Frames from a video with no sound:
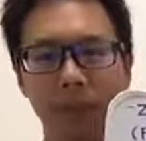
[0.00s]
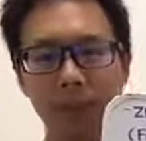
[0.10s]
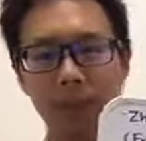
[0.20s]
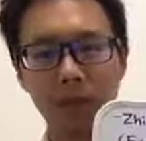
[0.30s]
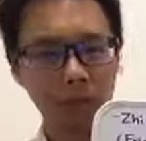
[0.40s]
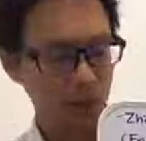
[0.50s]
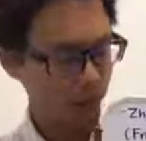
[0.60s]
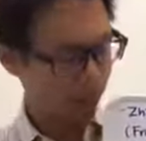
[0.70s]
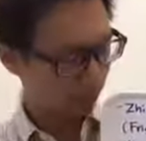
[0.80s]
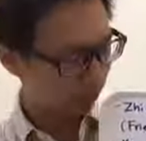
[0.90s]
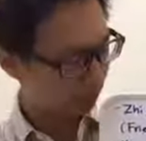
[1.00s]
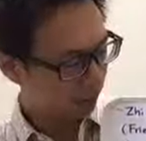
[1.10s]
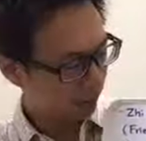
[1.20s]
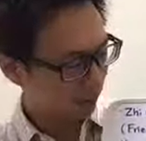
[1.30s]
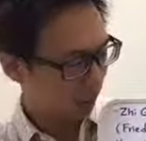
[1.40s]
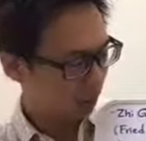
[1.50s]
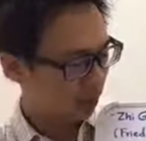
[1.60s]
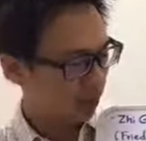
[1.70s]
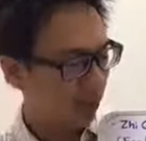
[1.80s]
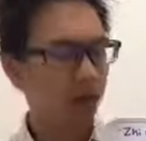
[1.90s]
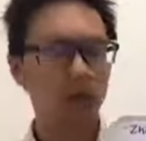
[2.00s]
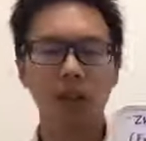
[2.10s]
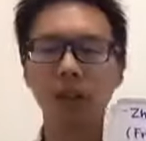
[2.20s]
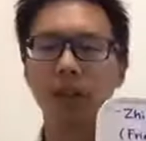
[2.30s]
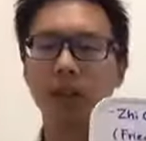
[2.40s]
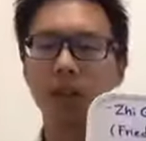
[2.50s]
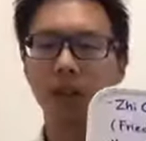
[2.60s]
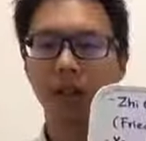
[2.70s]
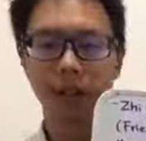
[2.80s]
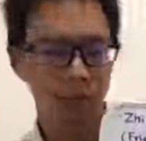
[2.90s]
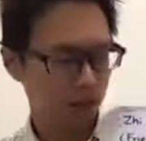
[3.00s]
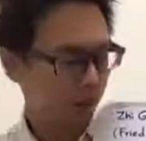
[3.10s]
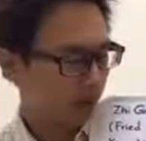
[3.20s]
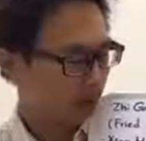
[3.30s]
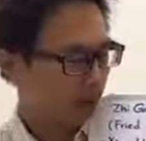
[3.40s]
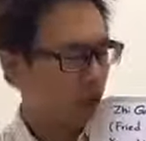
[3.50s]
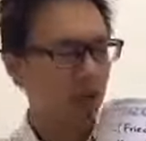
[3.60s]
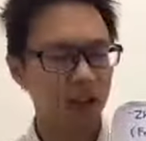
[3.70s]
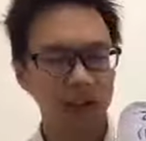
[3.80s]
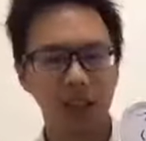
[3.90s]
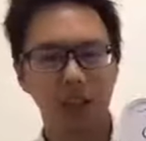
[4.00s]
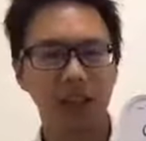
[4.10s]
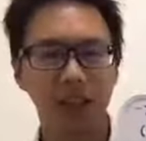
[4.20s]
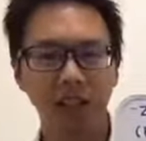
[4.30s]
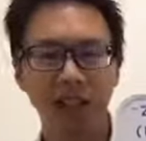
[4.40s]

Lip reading: this formula will indicate all these, especially yawning a lot.